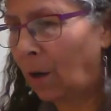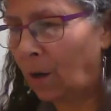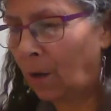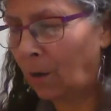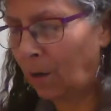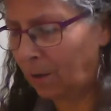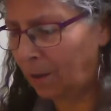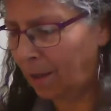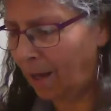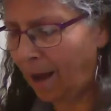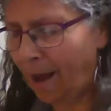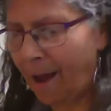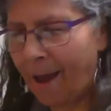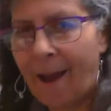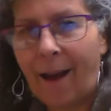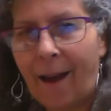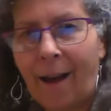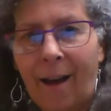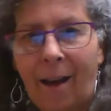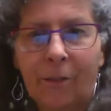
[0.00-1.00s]
all I
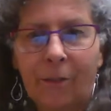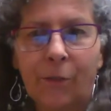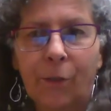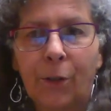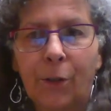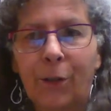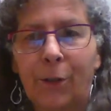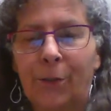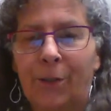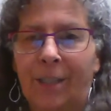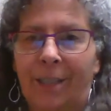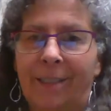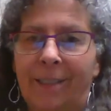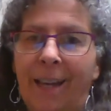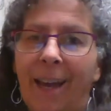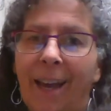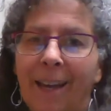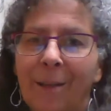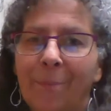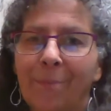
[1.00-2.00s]
have for you
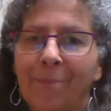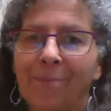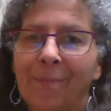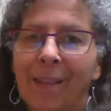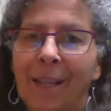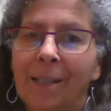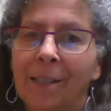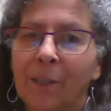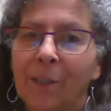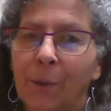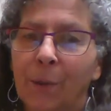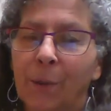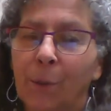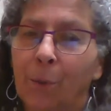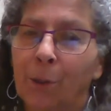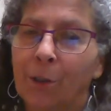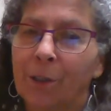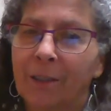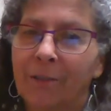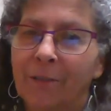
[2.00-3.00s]
today. So in the
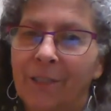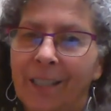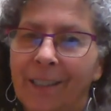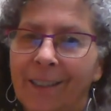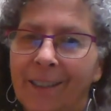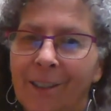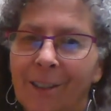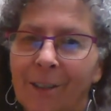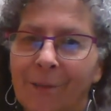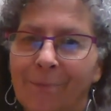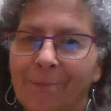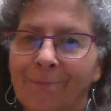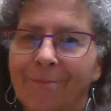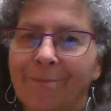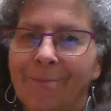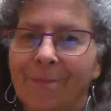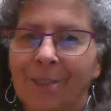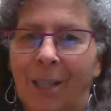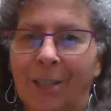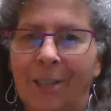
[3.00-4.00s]
words of Tigger,
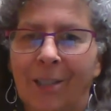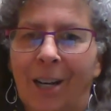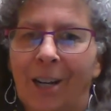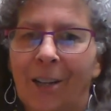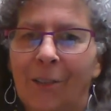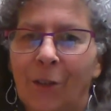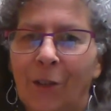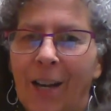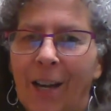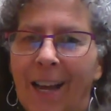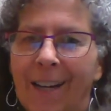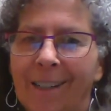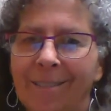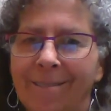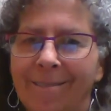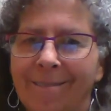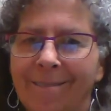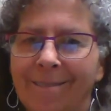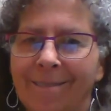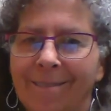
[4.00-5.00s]
ta-ta for
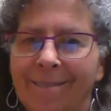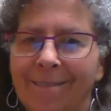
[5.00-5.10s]
now.